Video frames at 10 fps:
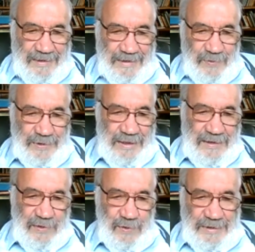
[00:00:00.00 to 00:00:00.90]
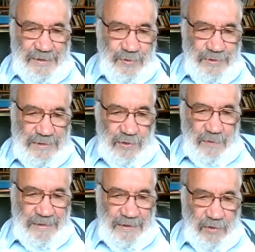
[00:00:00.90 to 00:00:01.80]
we are going to
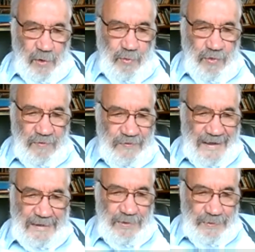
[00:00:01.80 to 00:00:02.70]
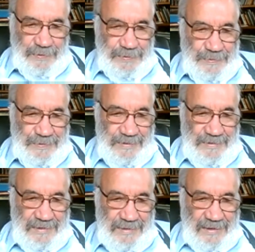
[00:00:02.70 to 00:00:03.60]
discover common factors,
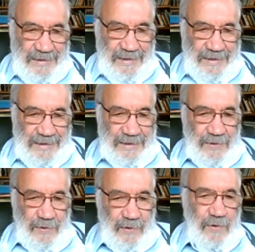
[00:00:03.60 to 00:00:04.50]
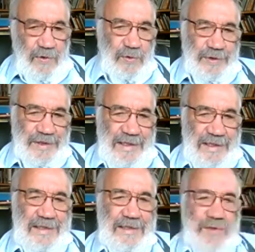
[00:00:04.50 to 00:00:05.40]
or we
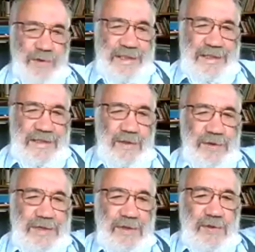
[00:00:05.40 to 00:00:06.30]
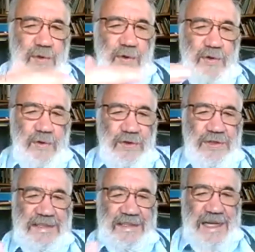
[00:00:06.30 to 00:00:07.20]
are going to honor
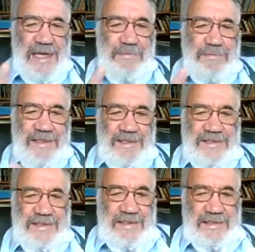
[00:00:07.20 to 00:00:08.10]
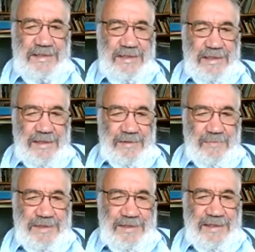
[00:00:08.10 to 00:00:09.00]
the diversity,
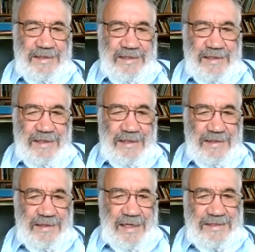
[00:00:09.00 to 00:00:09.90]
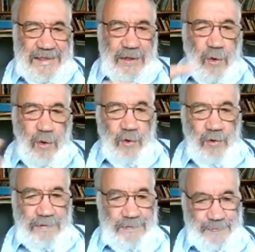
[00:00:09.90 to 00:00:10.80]
but at the end, as a
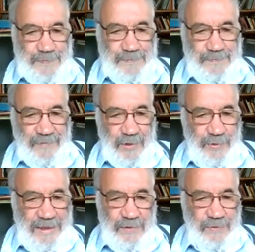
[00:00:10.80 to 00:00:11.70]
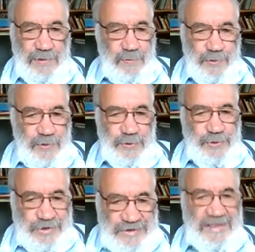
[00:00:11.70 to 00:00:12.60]
whole, we are going to
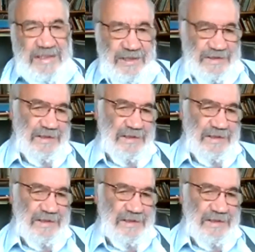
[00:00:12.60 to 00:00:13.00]
produce synergy.